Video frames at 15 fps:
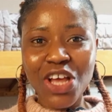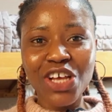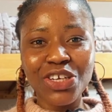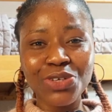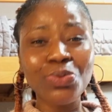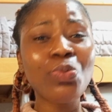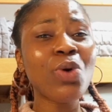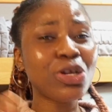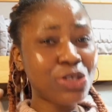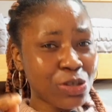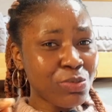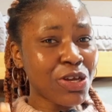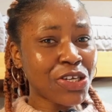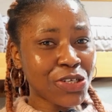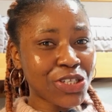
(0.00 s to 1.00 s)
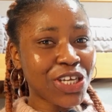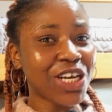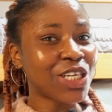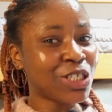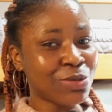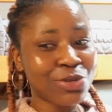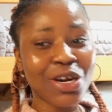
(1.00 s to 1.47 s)
You want to make sure that
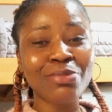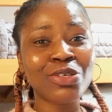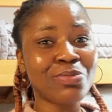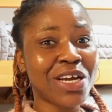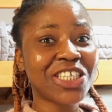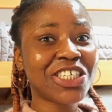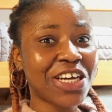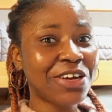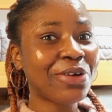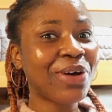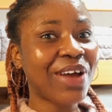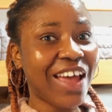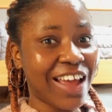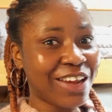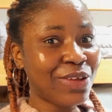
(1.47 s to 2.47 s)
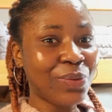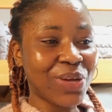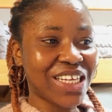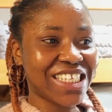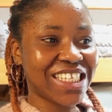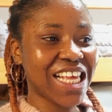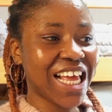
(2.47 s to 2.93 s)
you're subscribed to my channel
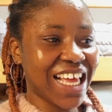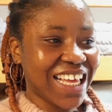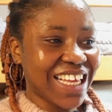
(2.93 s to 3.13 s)
anyways.